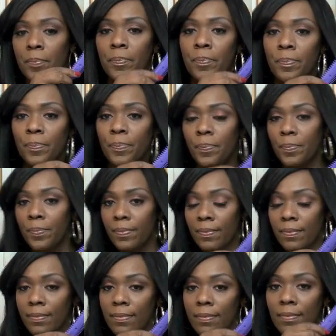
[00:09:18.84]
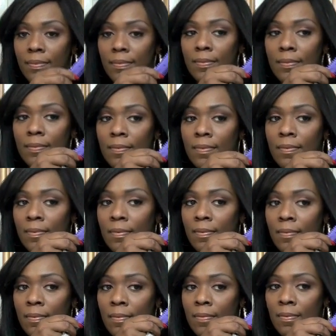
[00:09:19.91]

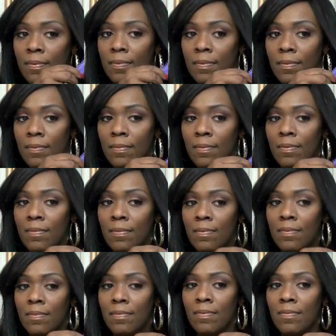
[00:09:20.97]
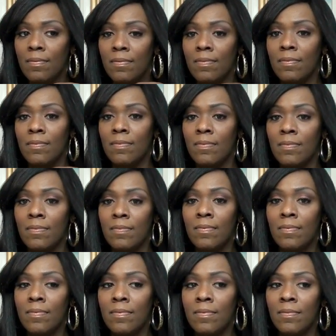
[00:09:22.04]

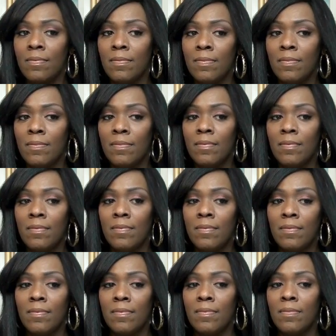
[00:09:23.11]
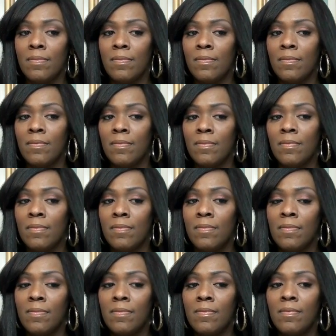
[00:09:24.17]

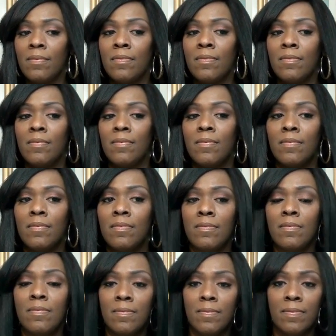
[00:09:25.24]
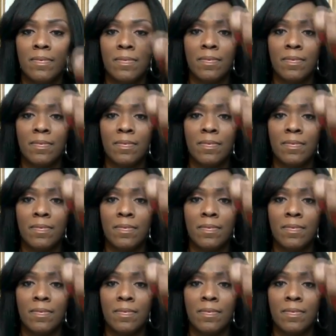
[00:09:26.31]
[no speech]